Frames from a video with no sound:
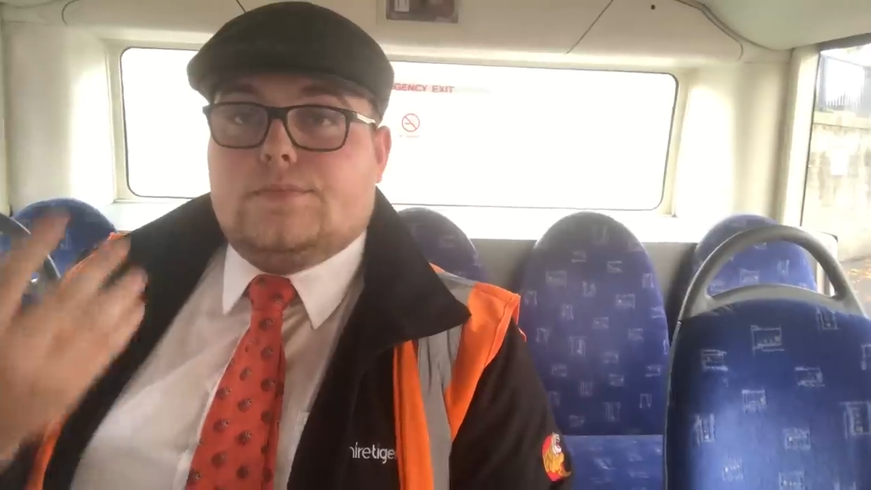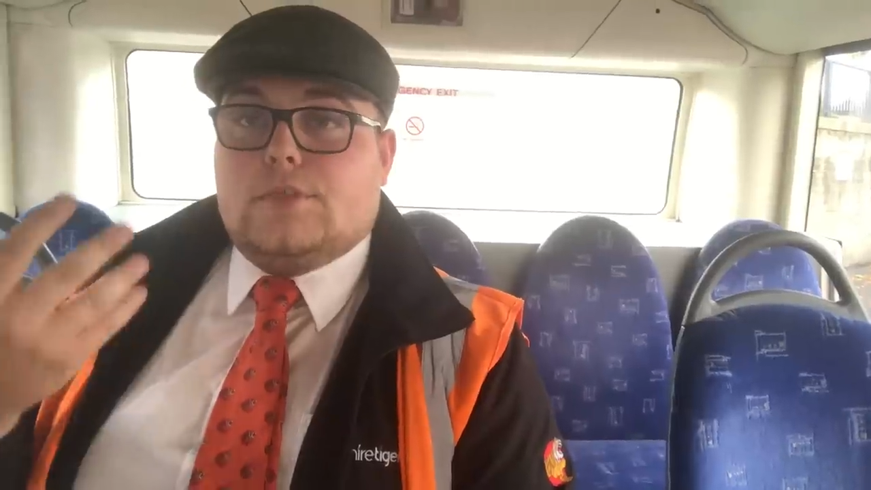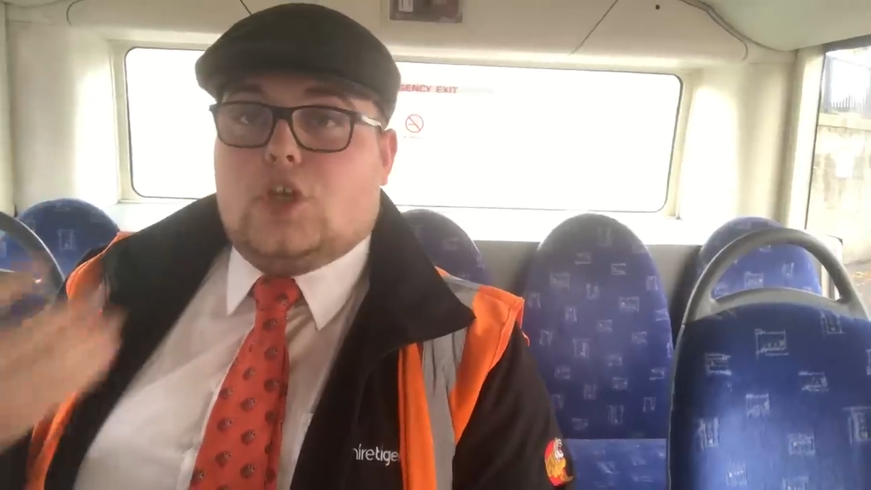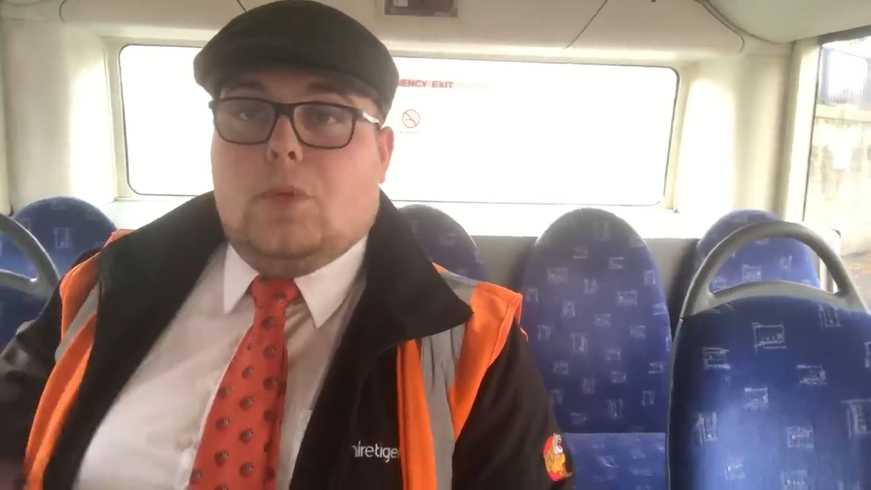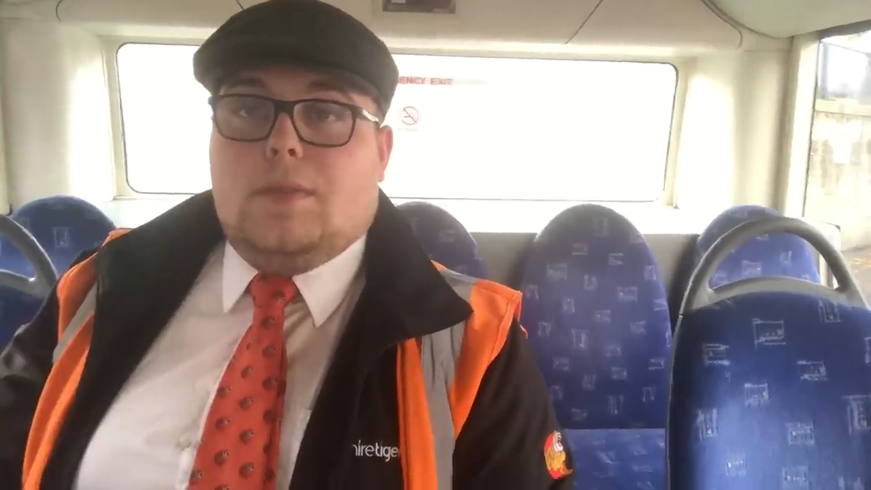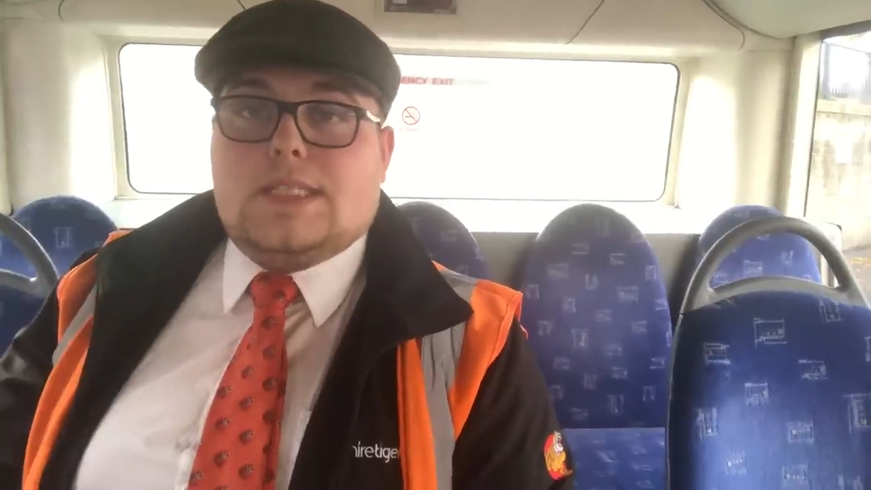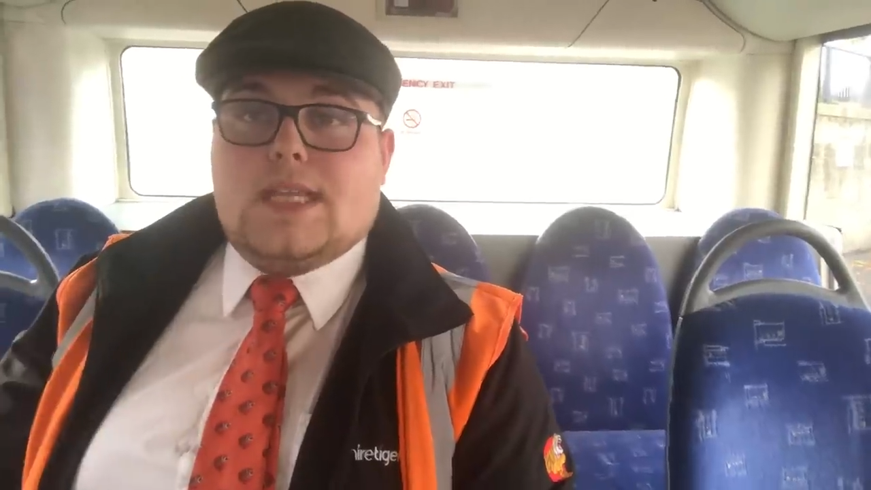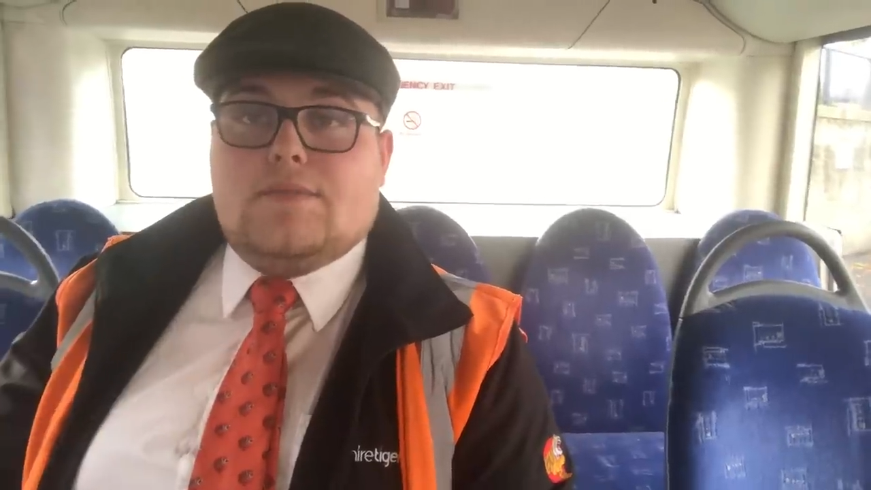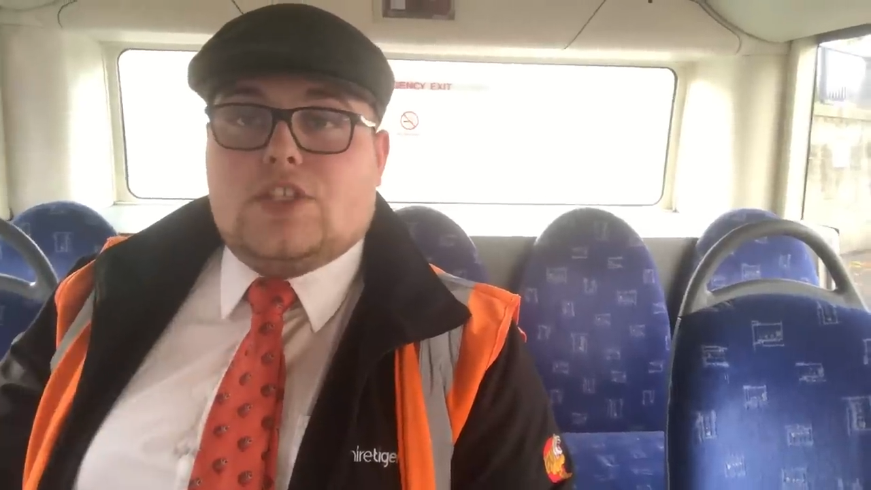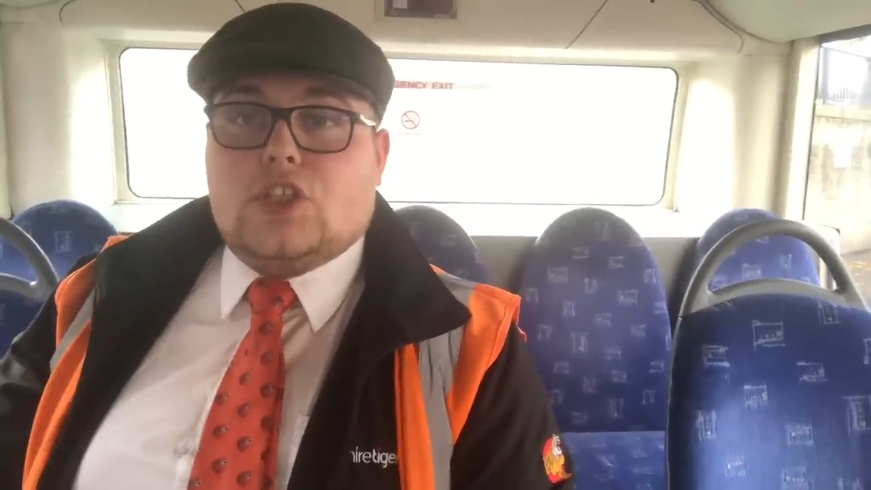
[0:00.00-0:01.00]
There could be
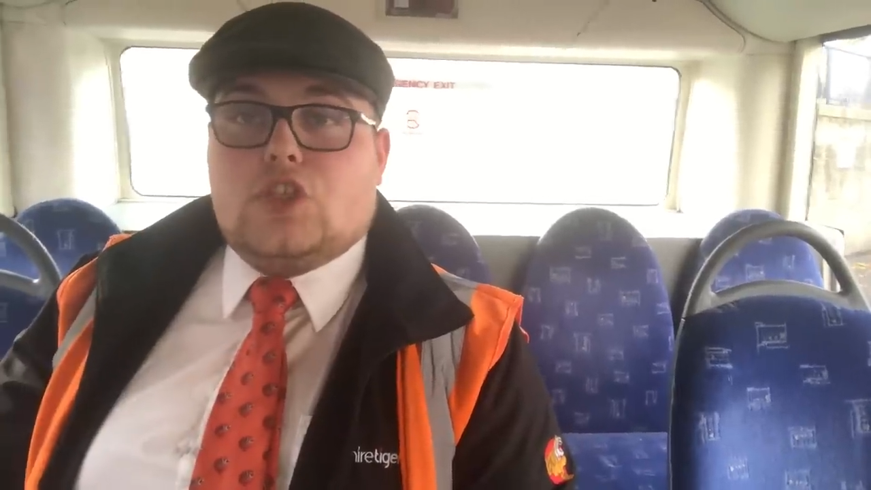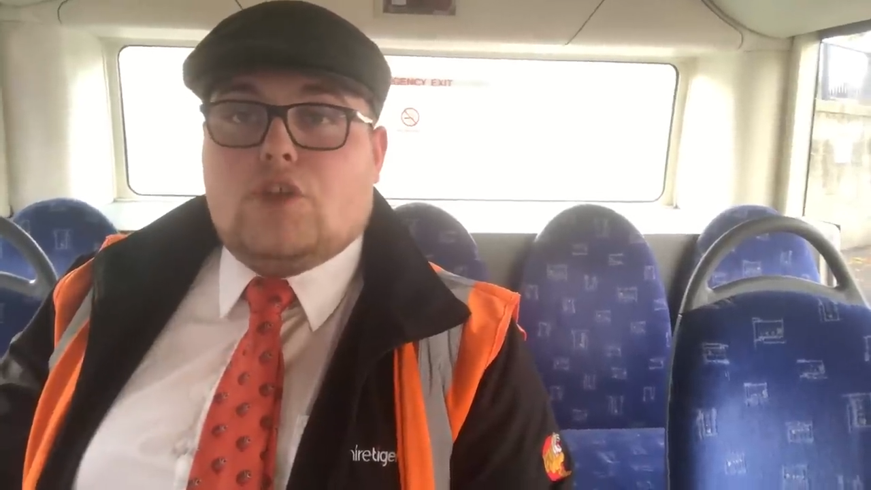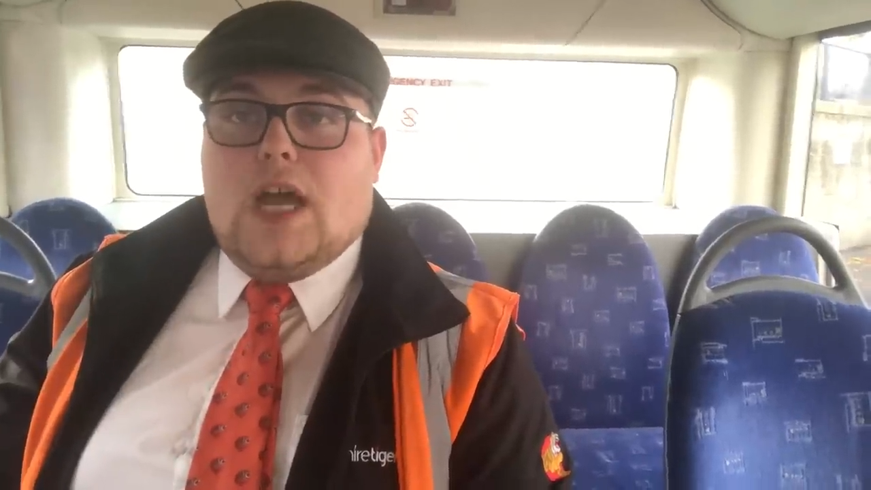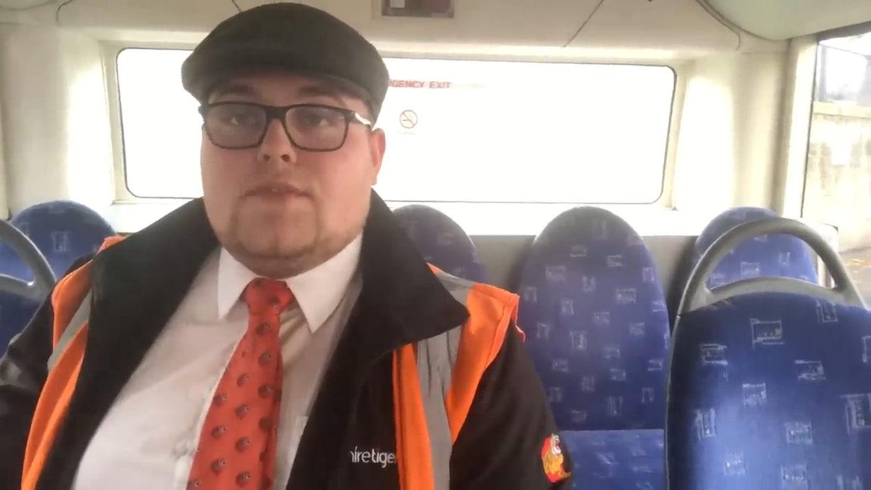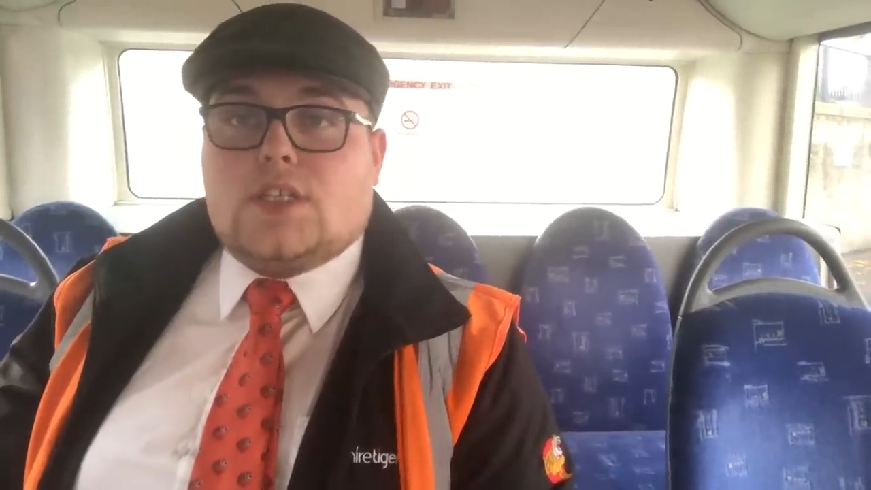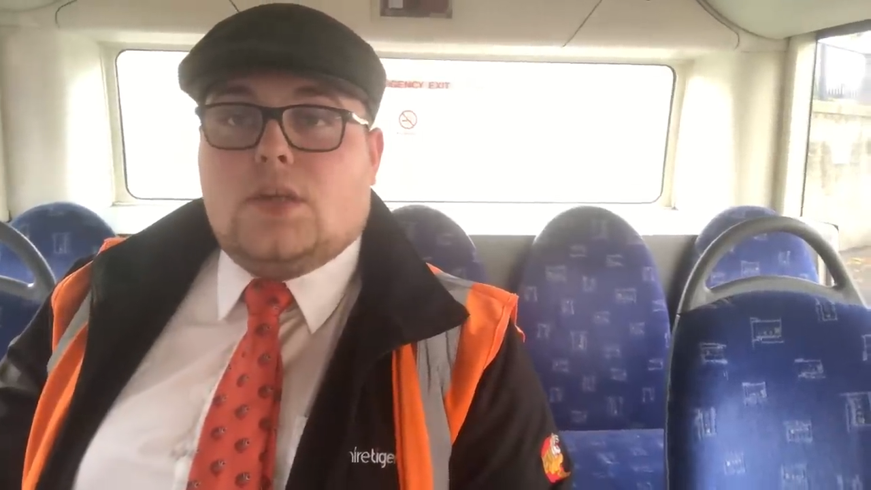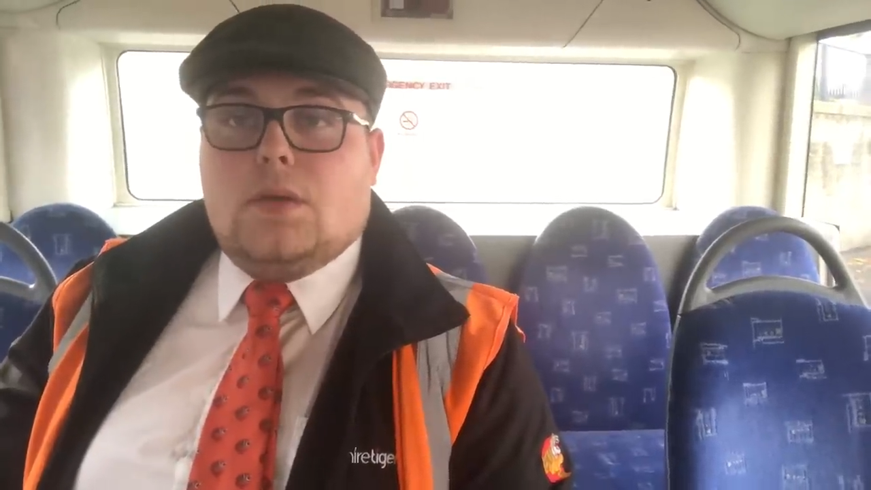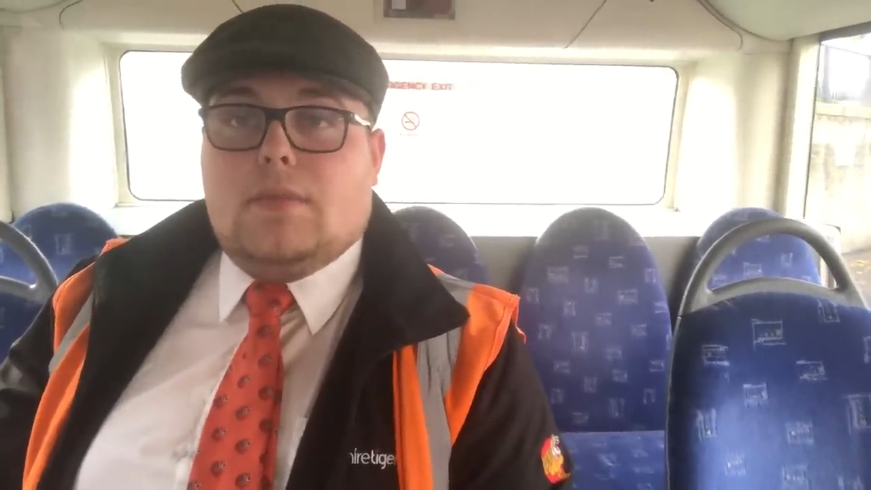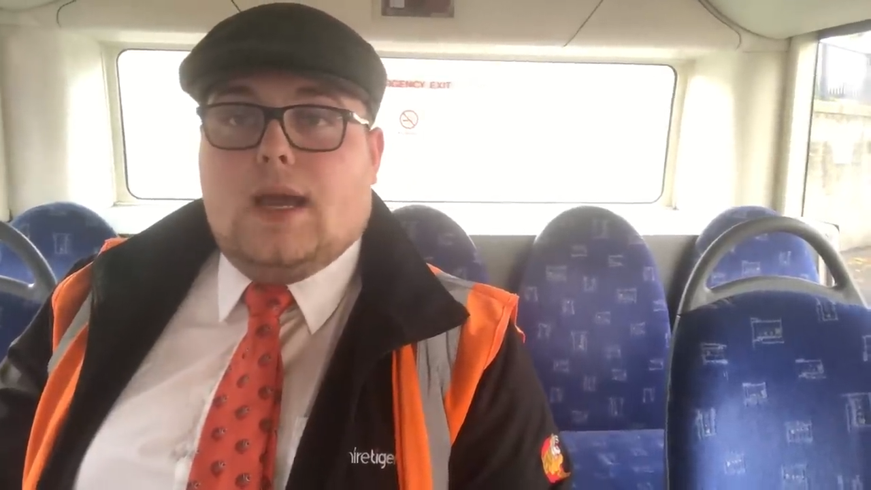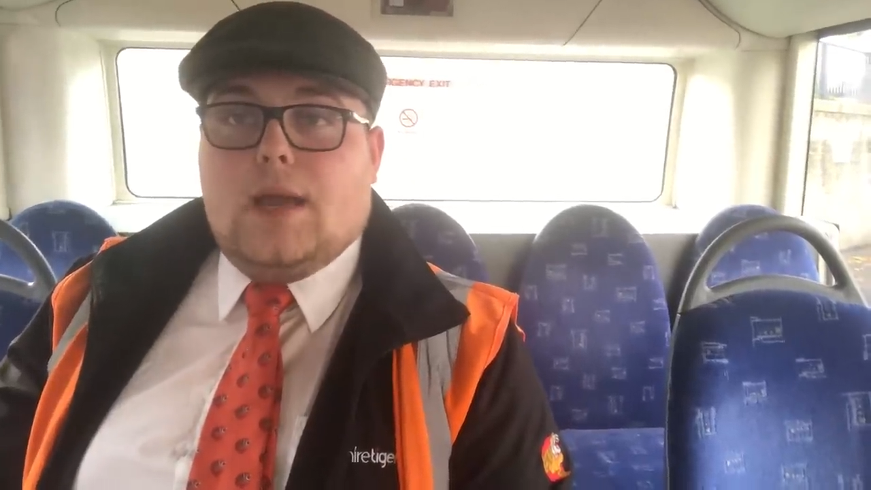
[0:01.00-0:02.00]
70 other drivers
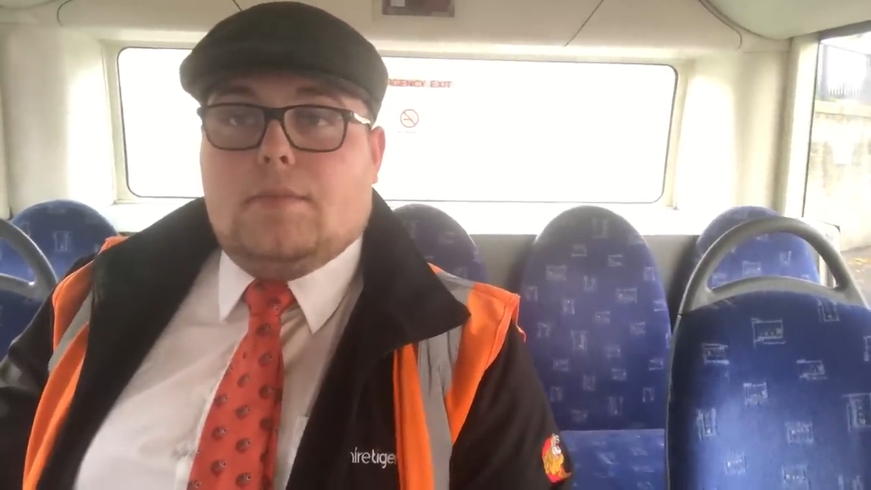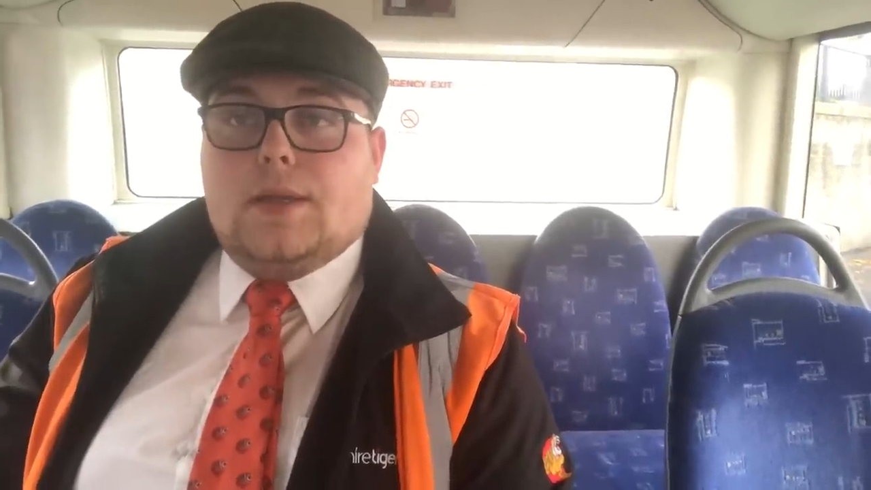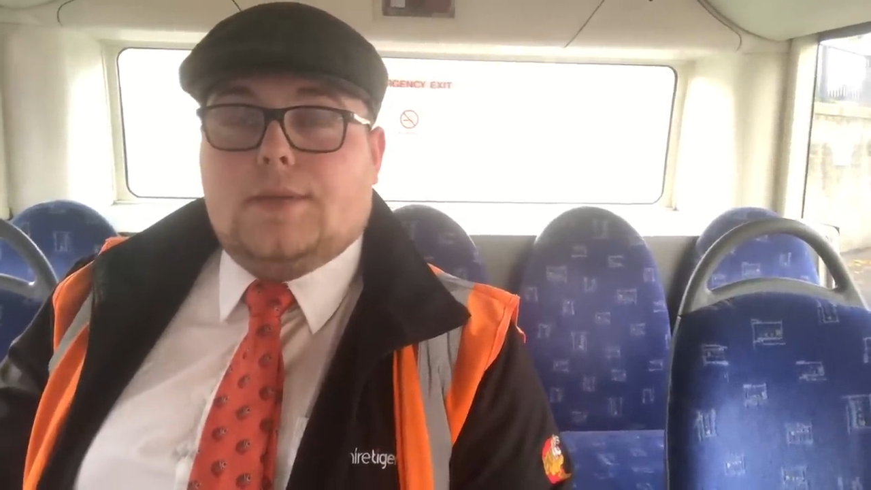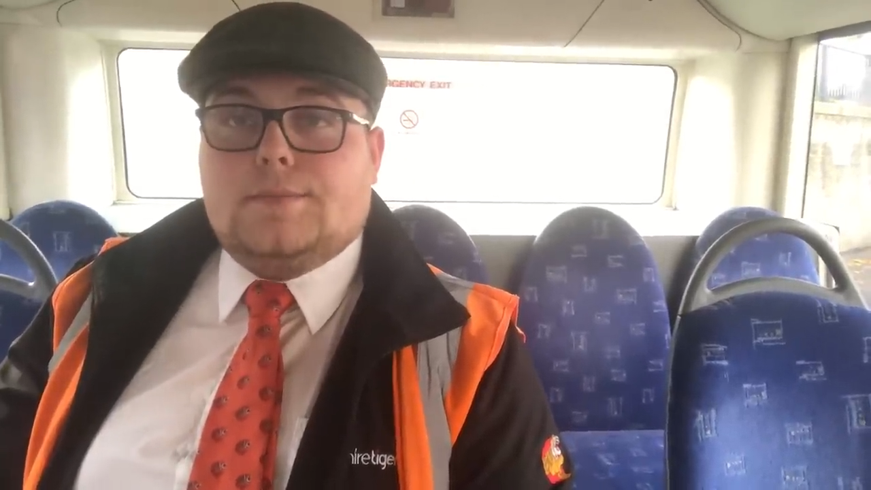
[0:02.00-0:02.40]
queuing behind me.